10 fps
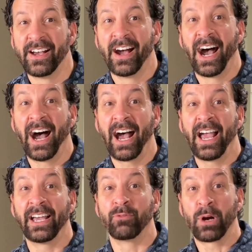Hi
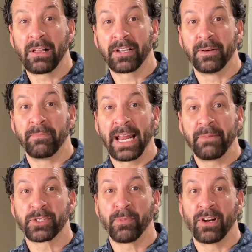and welcome. My name
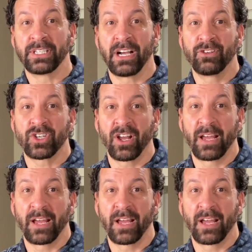is Martinjongejan.